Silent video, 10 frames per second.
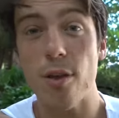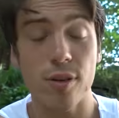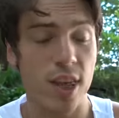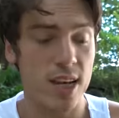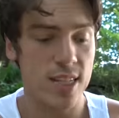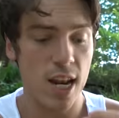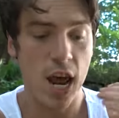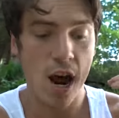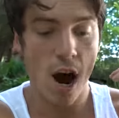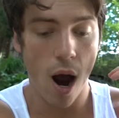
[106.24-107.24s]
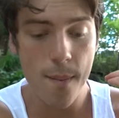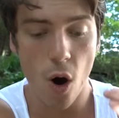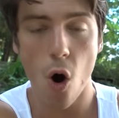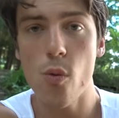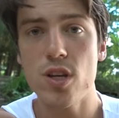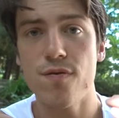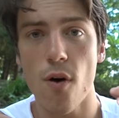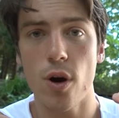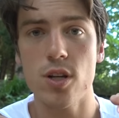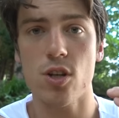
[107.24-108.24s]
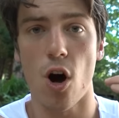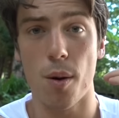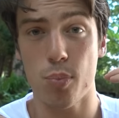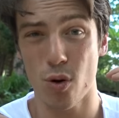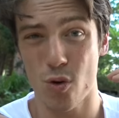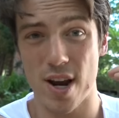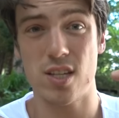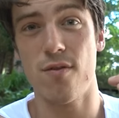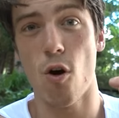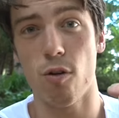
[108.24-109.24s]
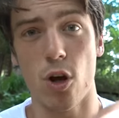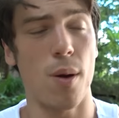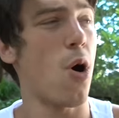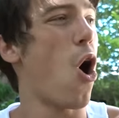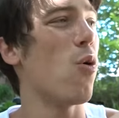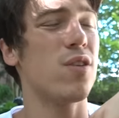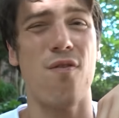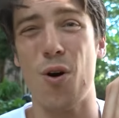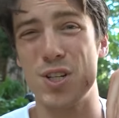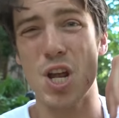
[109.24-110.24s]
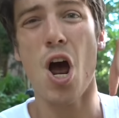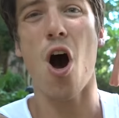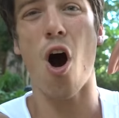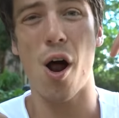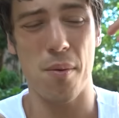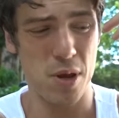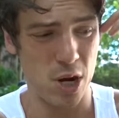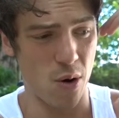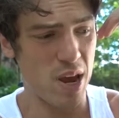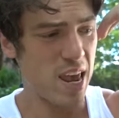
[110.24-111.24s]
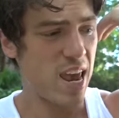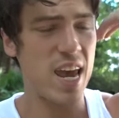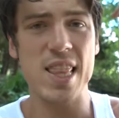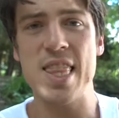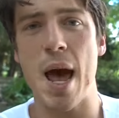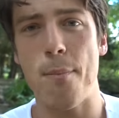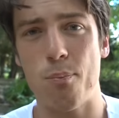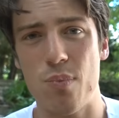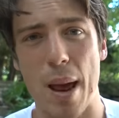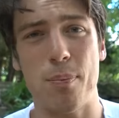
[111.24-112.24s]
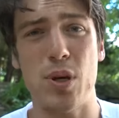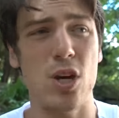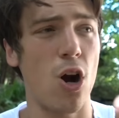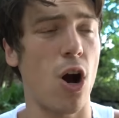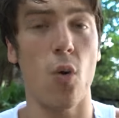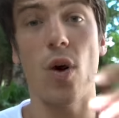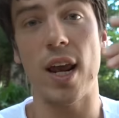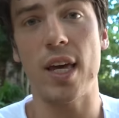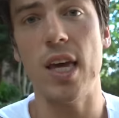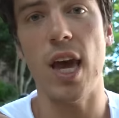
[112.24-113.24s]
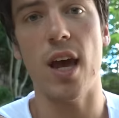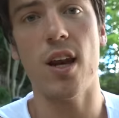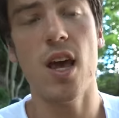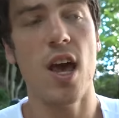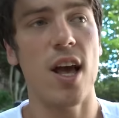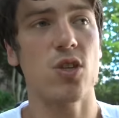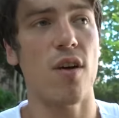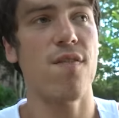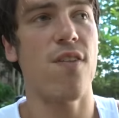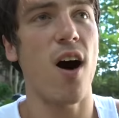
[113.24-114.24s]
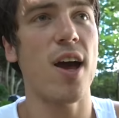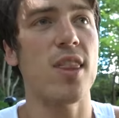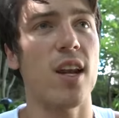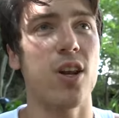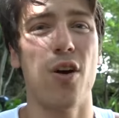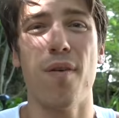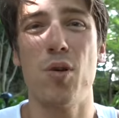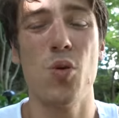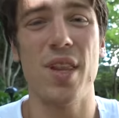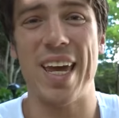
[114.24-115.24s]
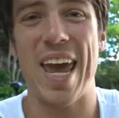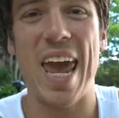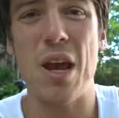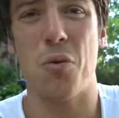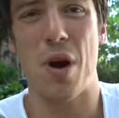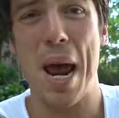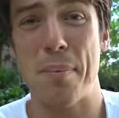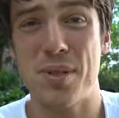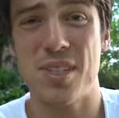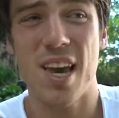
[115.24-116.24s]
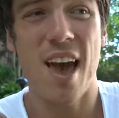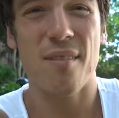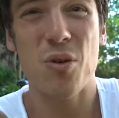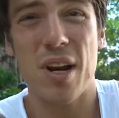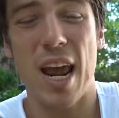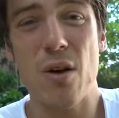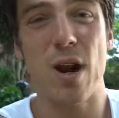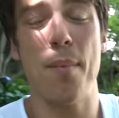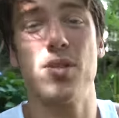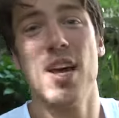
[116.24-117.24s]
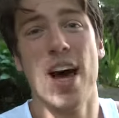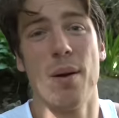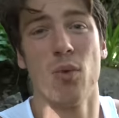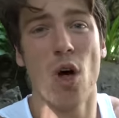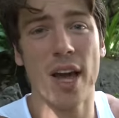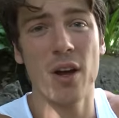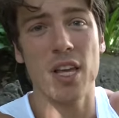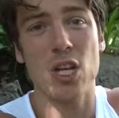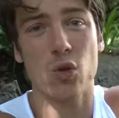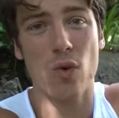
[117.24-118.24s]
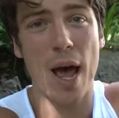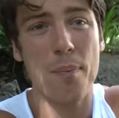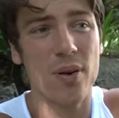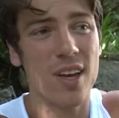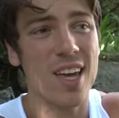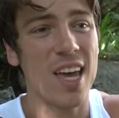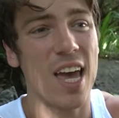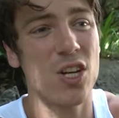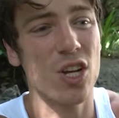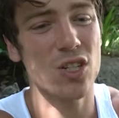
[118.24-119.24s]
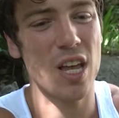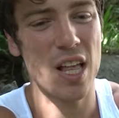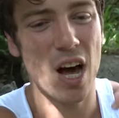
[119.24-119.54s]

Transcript: other thing is that I'm always focused on progressive overload. I'm always focused on, you know, hitting that, that PR when I can. And so I find that, you know, if I'm doing like eight reps, if I'm doing eight reps and I'm locking out each rep, it just